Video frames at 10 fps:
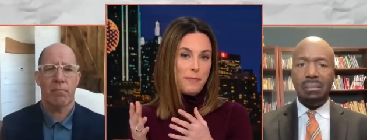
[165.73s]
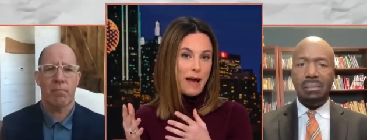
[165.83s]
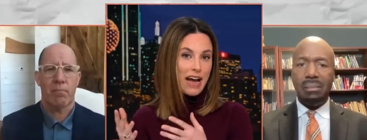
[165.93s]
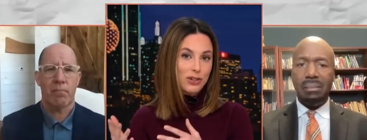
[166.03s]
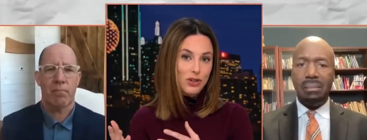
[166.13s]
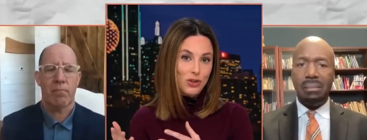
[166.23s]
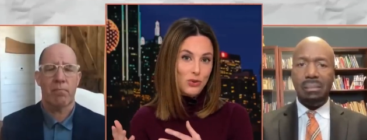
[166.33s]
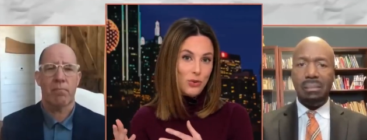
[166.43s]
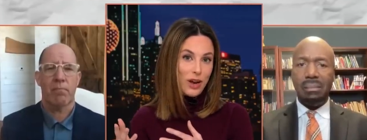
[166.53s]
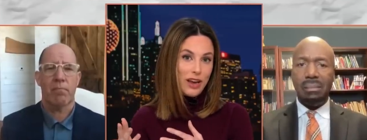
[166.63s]
Speaker 1: bashing
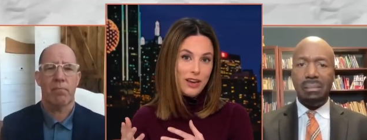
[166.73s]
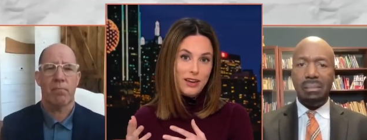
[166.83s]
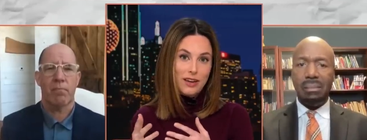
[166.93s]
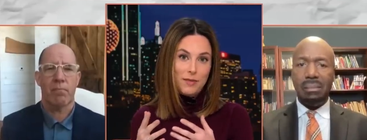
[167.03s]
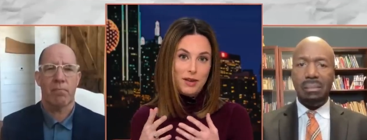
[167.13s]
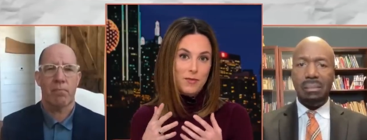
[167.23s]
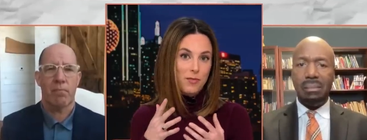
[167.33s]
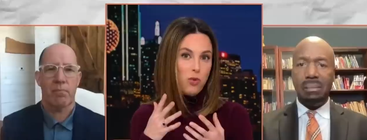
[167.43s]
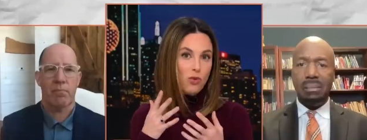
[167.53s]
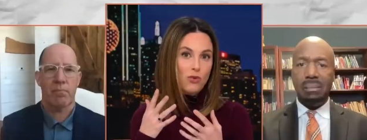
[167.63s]
Ukraine. I mean,
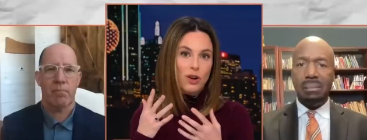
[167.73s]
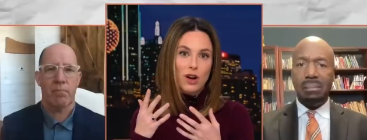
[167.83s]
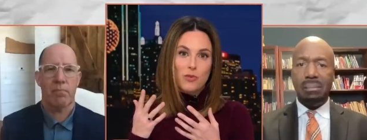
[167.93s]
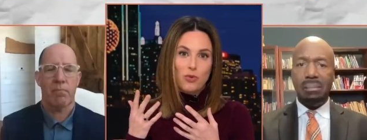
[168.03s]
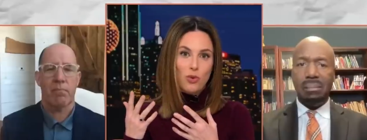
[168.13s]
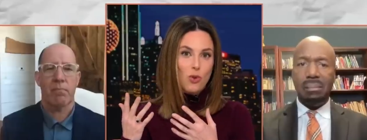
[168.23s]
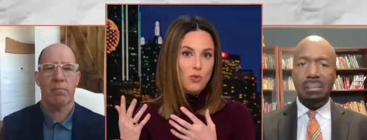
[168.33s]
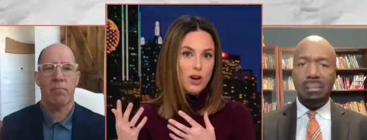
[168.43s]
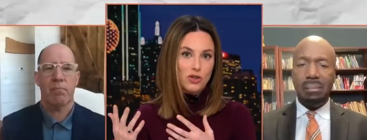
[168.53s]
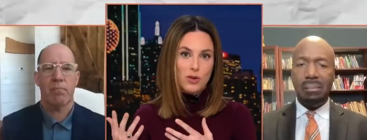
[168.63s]
bordering on pro
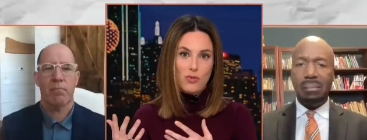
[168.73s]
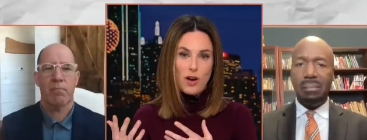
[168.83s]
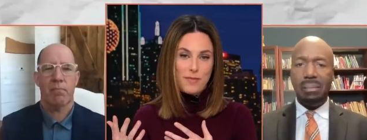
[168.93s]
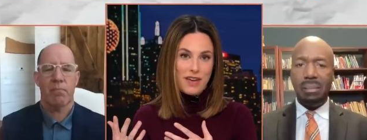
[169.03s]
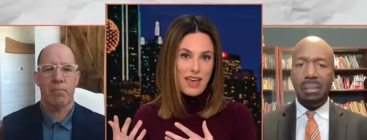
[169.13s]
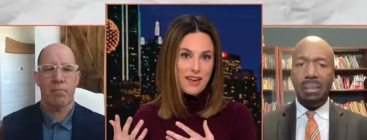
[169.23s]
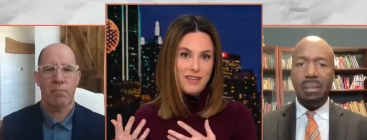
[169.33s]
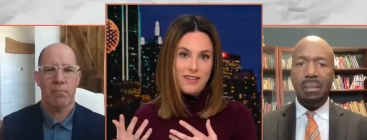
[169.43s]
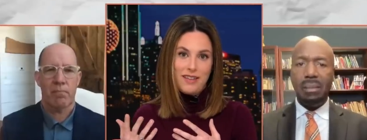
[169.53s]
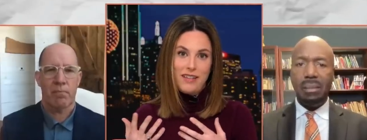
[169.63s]
Russian
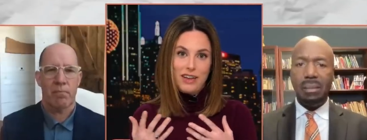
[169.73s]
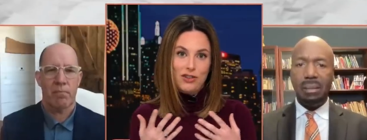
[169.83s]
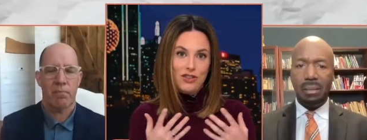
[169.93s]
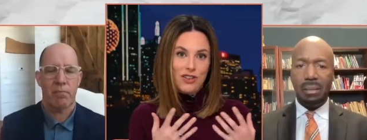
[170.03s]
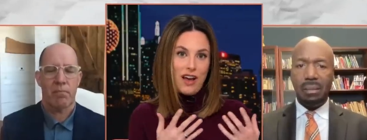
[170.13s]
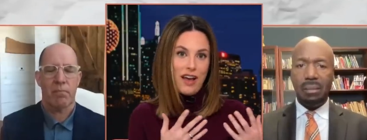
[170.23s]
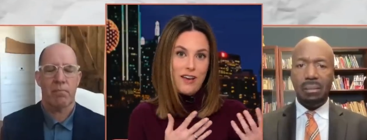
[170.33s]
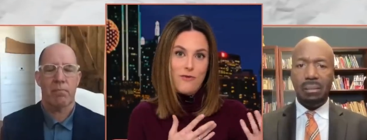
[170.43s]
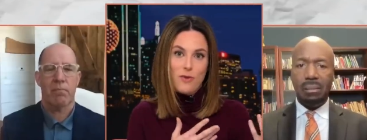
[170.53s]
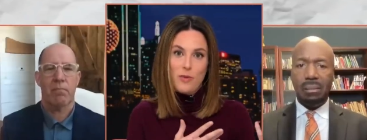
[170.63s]
propaganda. The election
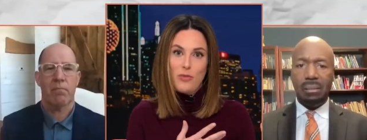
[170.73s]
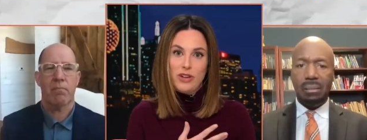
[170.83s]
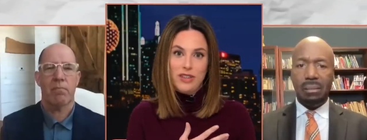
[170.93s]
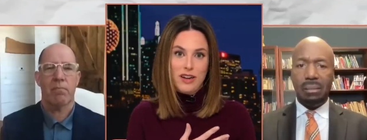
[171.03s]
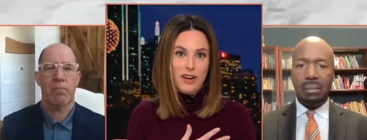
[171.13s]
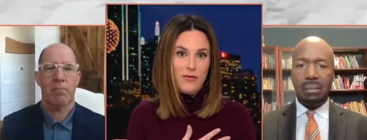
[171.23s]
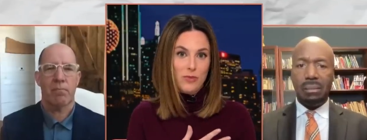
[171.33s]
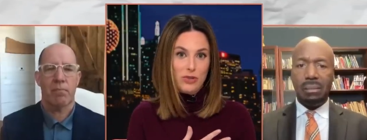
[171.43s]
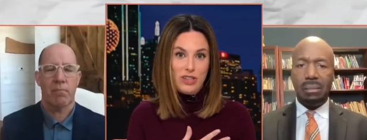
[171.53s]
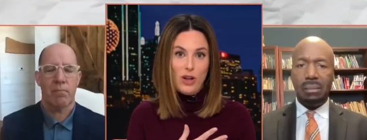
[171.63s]
denying former president
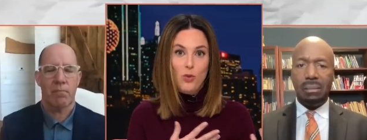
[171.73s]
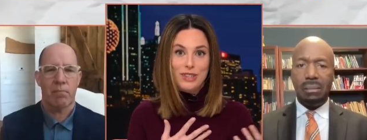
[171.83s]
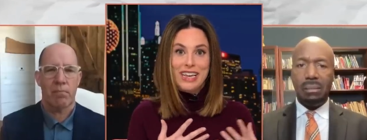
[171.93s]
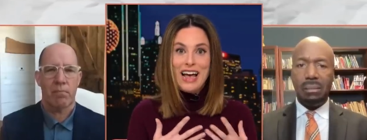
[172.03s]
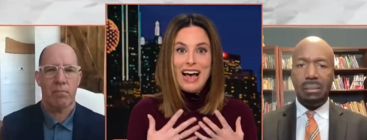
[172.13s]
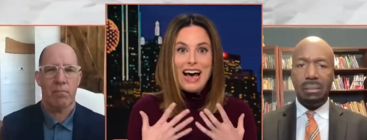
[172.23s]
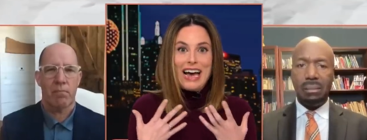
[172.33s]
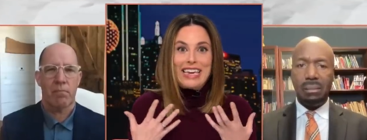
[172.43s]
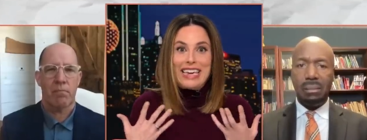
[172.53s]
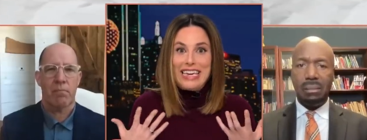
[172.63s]
of Brazil was
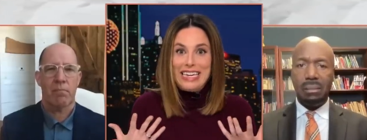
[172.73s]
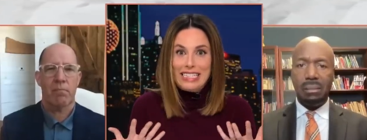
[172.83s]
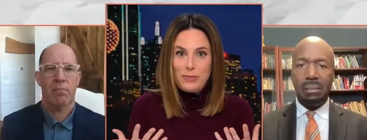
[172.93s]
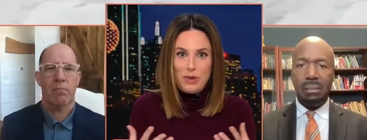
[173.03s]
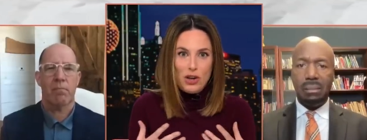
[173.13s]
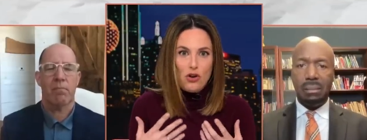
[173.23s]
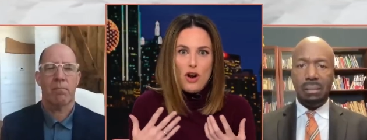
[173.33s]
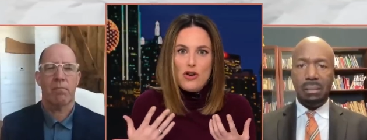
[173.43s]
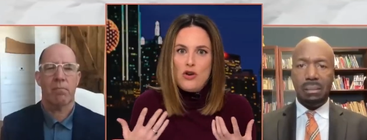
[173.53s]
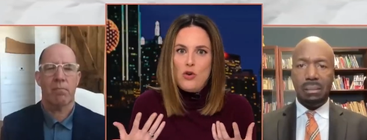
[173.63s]
a key speaker,
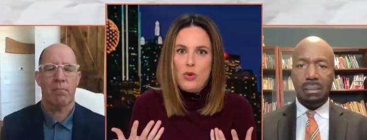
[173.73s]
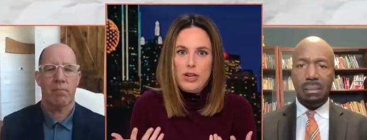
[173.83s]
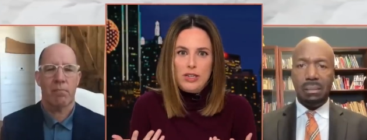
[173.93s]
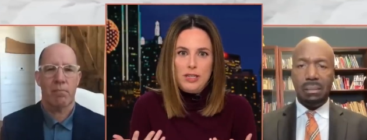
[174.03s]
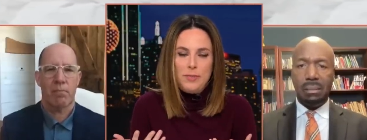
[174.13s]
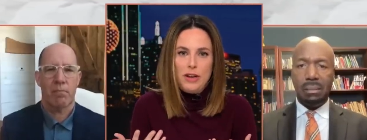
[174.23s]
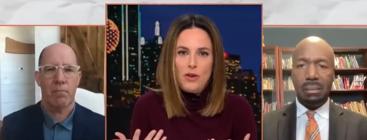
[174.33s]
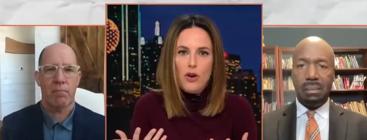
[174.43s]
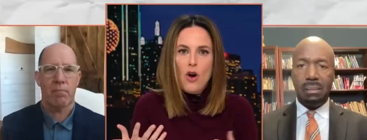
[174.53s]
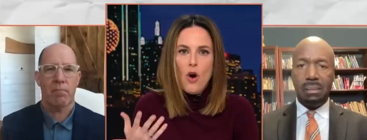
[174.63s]
a noted
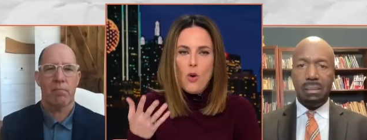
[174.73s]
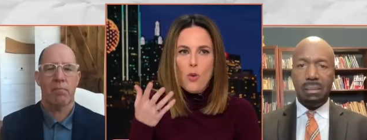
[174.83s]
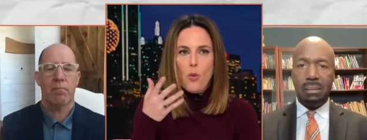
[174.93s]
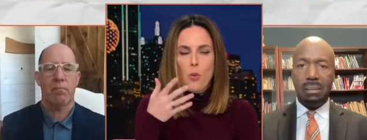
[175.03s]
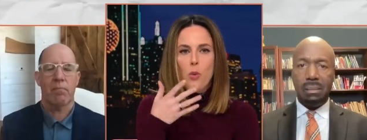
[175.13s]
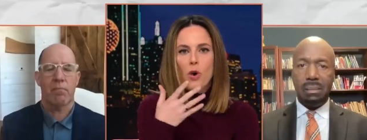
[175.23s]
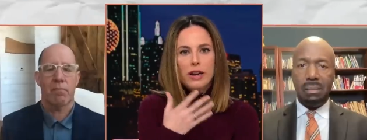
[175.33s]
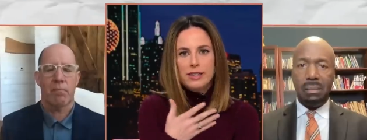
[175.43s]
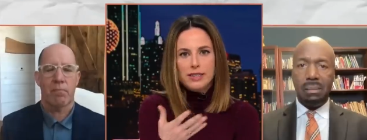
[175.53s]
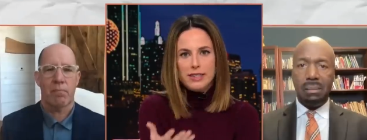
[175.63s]
speaker. What
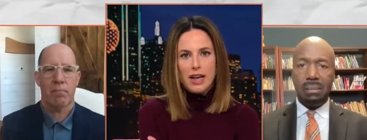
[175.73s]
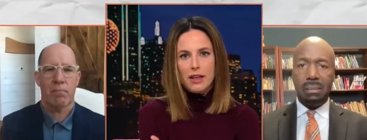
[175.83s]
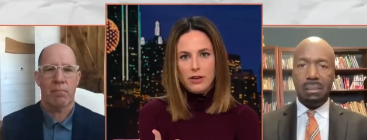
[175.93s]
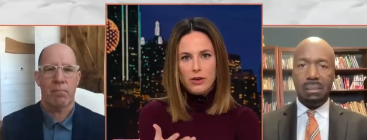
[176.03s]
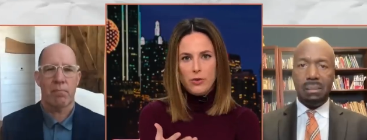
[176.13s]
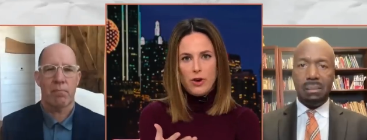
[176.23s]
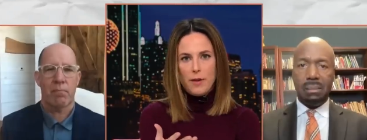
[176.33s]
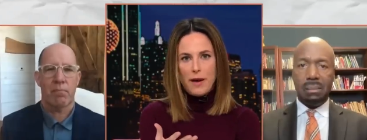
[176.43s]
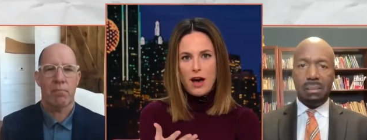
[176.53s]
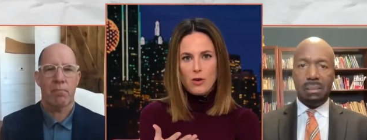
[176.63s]
does it tell you
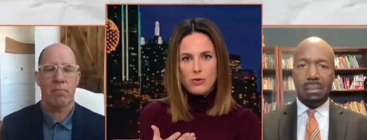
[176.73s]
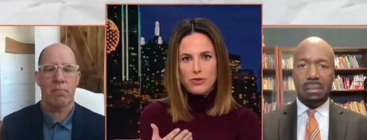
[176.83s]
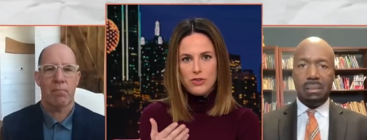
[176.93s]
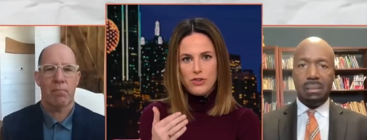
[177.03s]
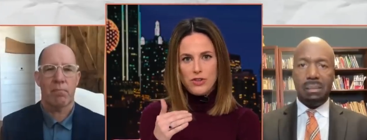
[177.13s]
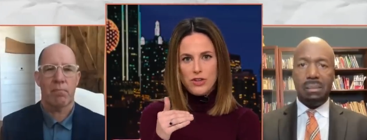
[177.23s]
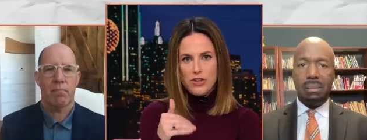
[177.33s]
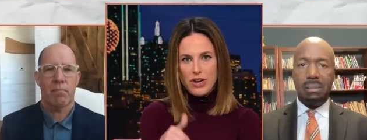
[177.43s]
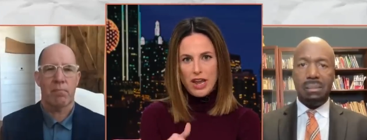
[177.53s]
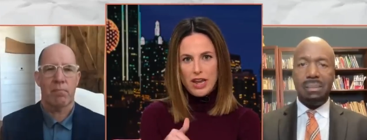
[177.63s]
about
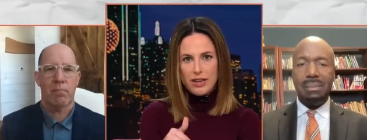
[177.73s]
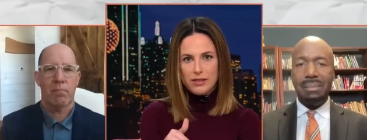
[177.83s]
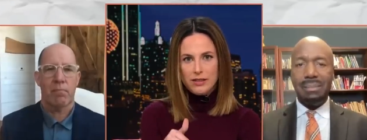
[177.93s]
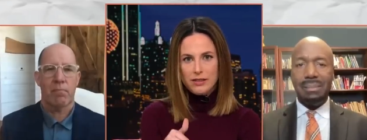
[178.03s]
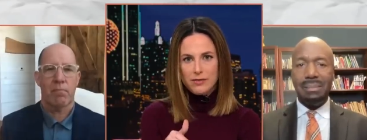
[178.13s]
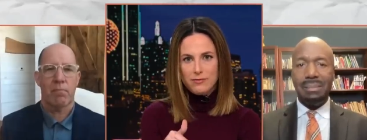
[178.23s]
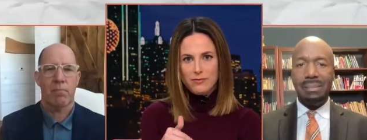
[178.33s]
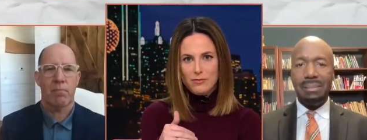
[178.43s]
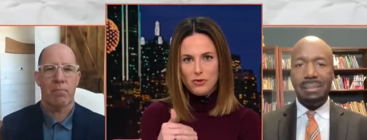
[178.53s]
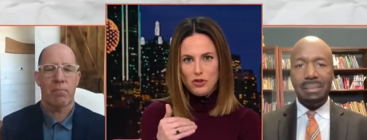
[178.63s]
today's
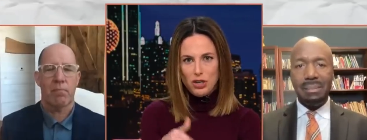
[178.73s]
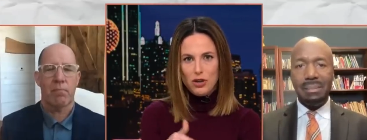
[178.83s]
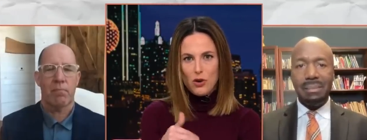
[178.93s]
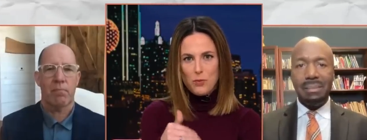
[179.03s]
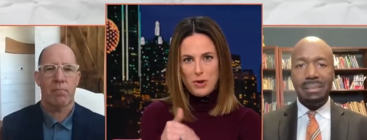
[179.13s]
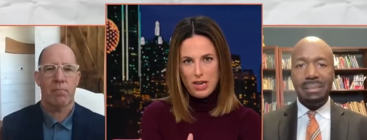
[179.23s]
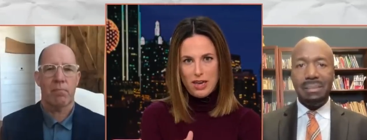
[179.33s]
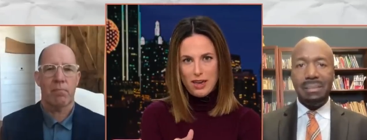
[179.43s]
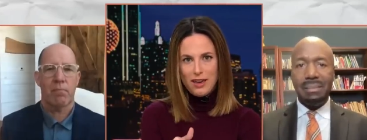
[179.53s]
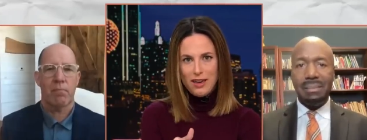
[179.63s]

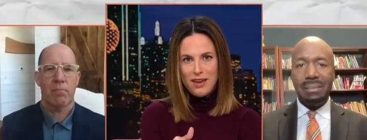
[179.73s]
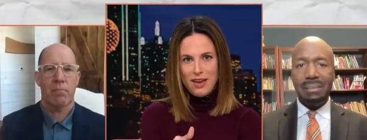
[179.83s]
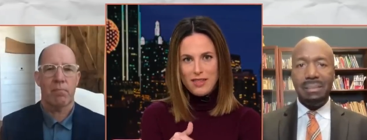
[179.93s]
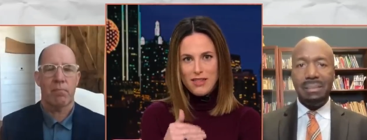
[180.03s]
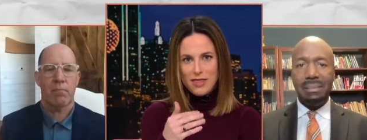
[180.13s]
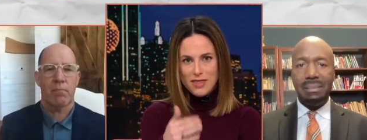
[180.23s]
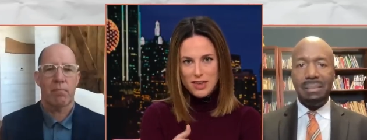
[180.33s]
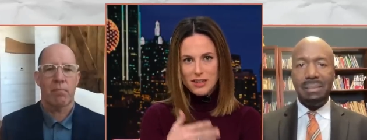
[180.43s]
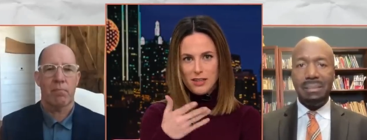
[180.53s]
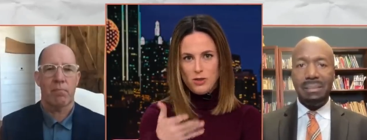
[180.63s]
GOP that
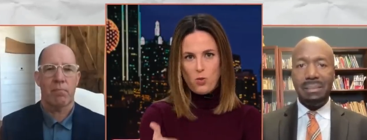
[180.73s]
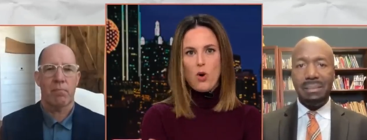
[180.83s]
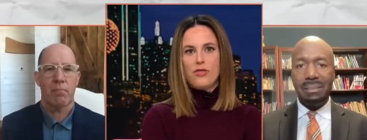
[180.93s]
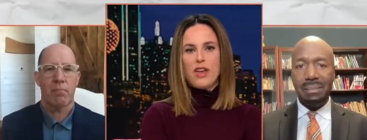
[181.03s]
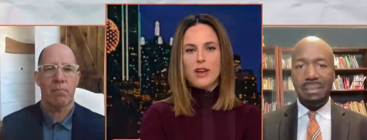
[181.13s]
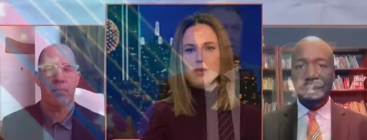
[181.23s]
this is what they